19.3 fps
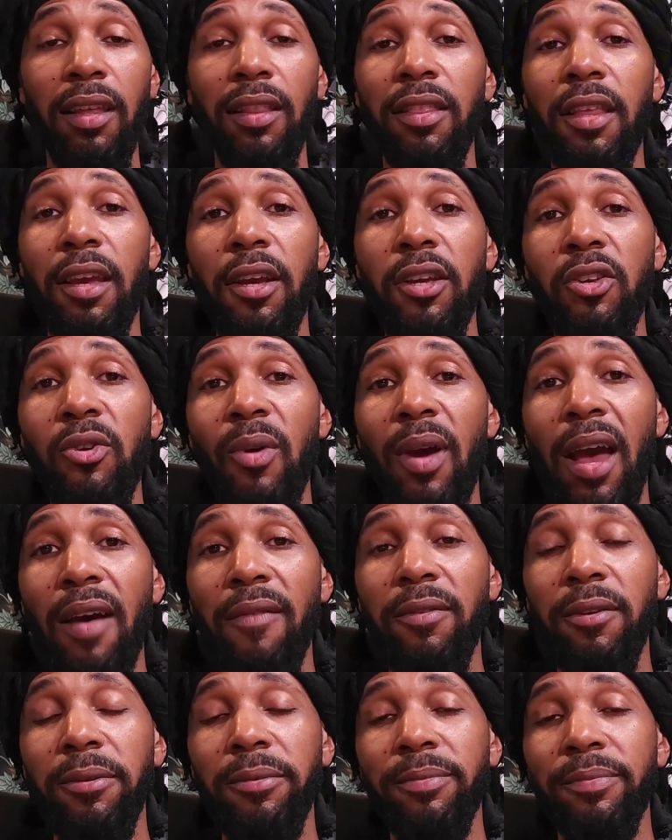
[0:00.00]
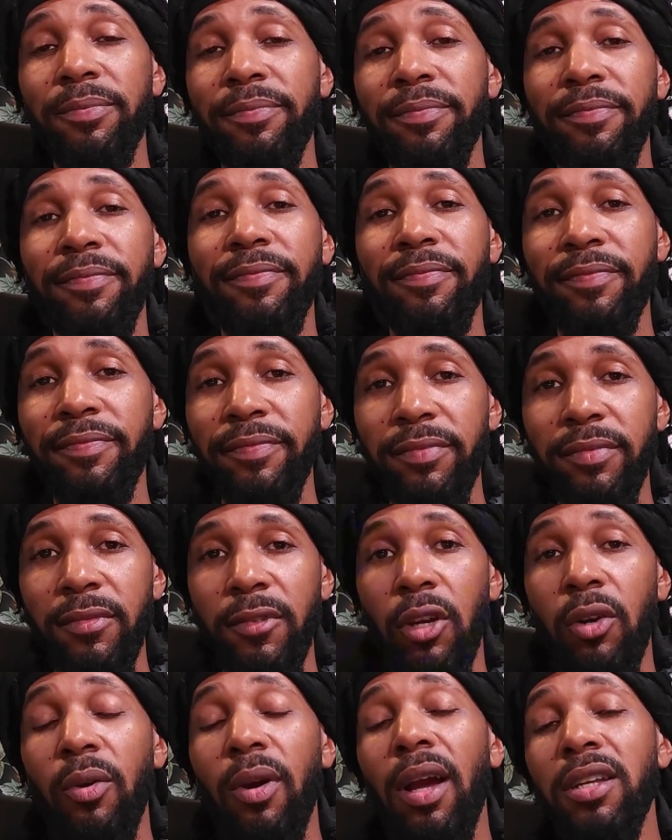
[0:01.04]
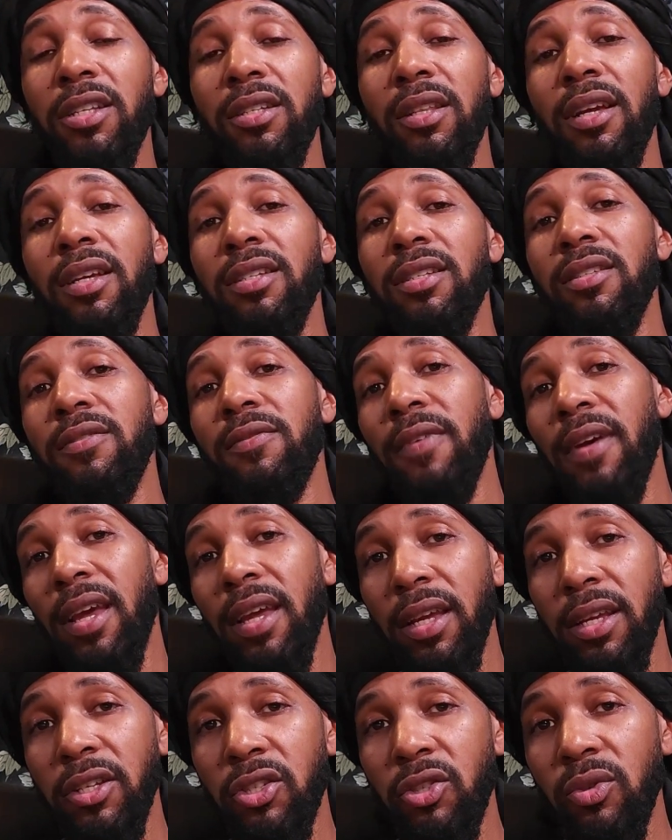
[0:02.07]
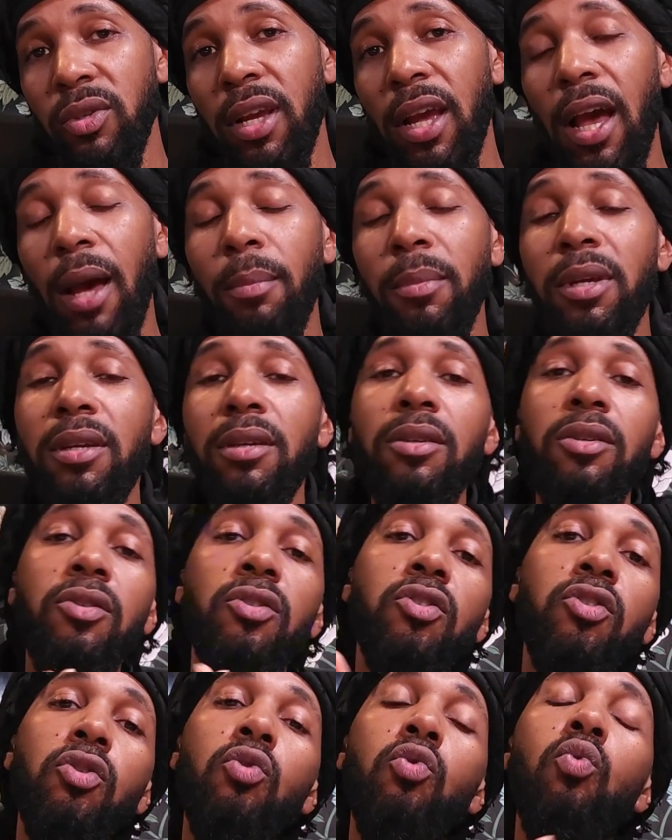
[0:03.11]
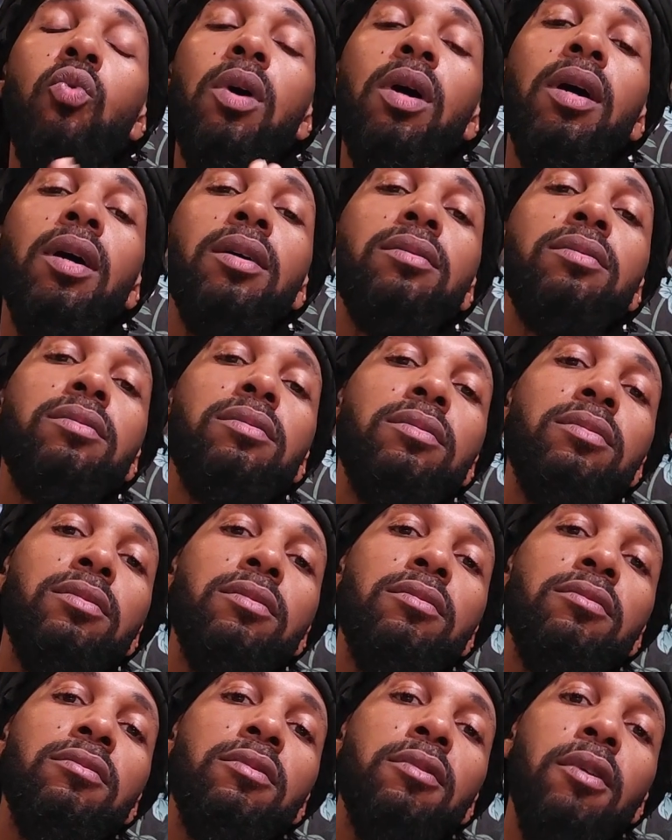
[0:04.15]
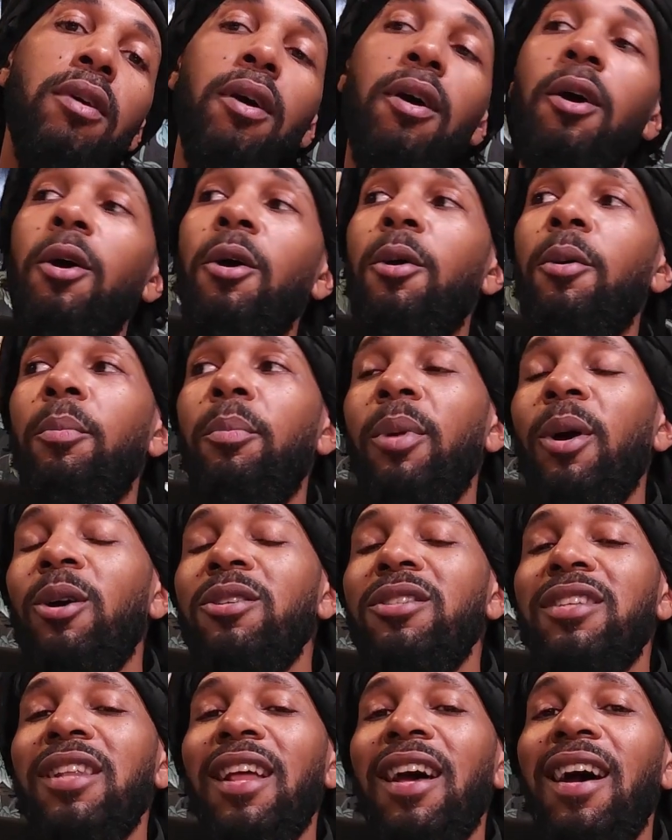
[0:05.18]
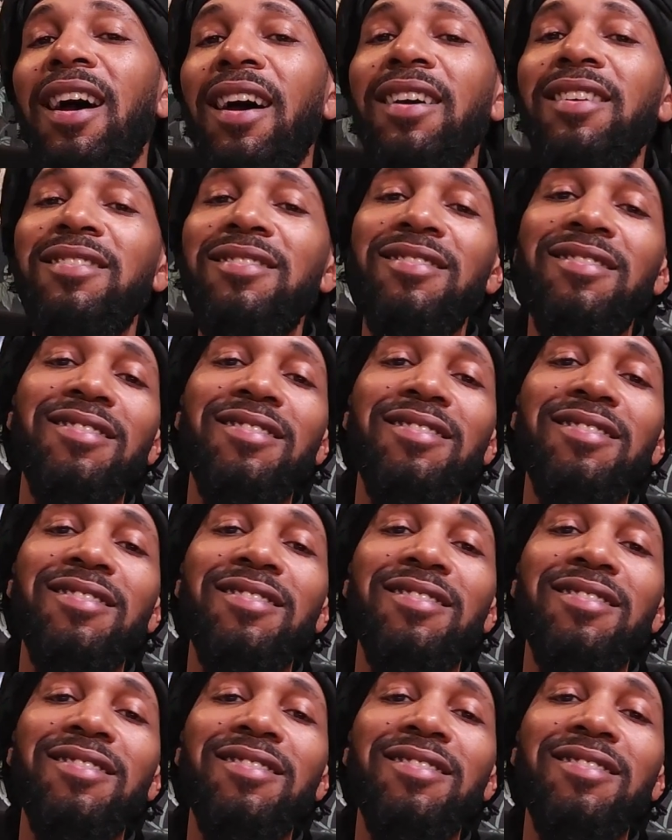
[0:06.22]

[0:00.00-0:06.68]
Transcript: There you have it. Congratulations, Vegas. You got me. 2 1 per slide.